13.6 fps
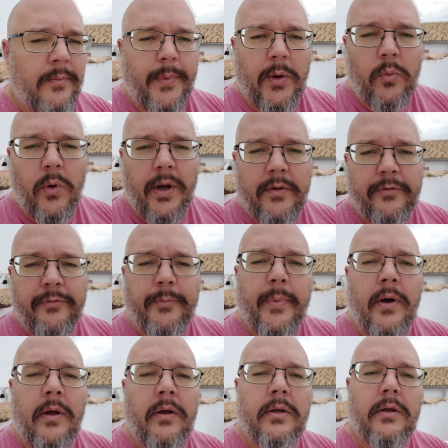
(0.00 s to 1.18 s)
my wife,
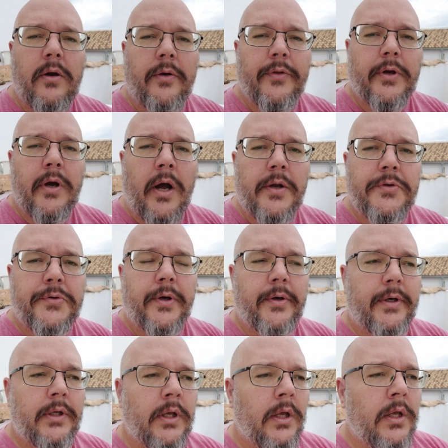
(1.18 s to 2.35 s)
you know, on the
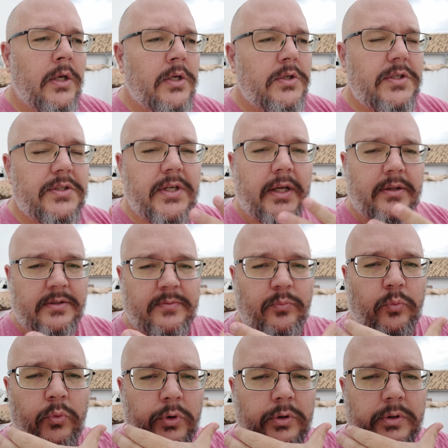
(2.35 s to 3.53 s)
contrary, she's got this
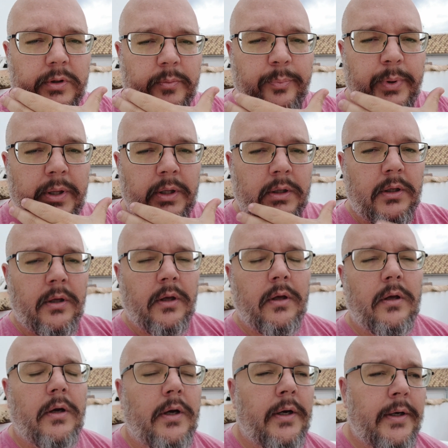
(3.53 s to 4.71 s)
really big
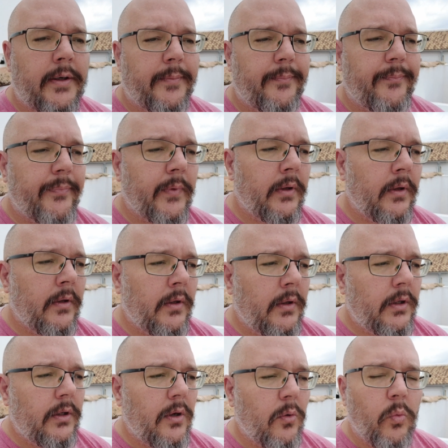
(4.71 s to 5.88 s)

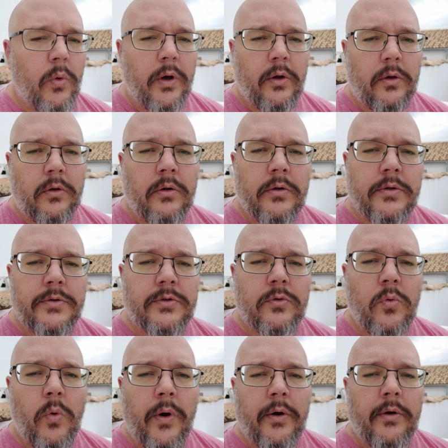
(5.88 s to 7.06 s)
you know, well
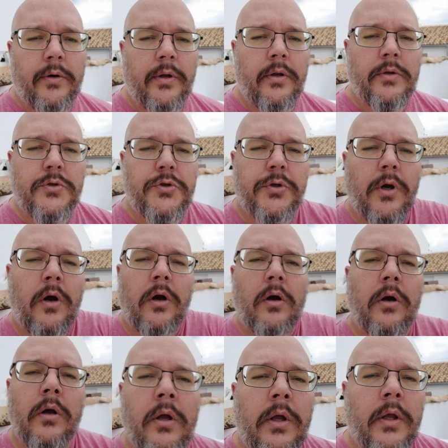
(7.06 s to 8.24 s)
squared
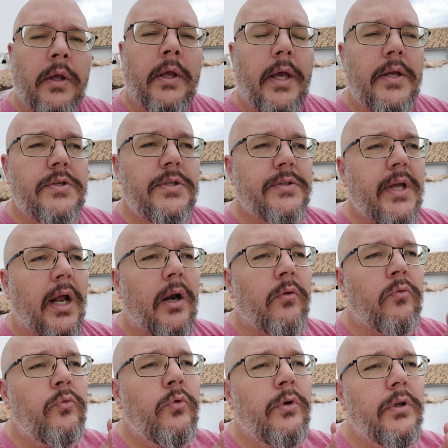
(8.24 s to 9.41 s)
jaw, and she's got a
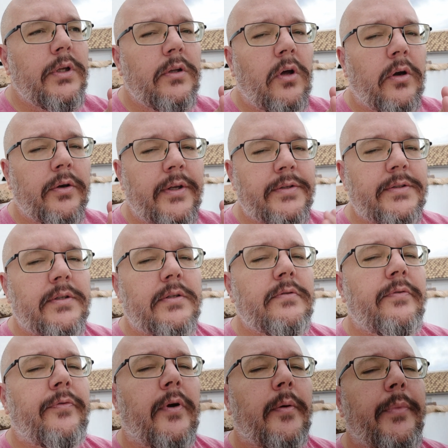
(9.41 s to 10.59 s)
really long distance
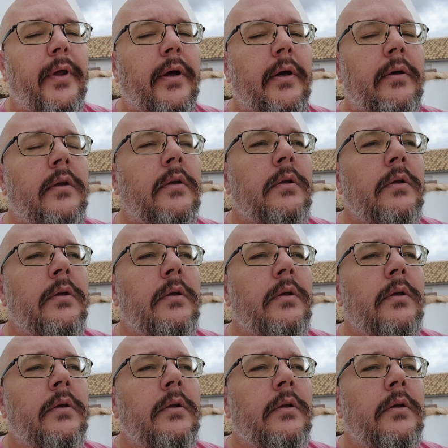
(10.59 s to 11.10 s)
from the,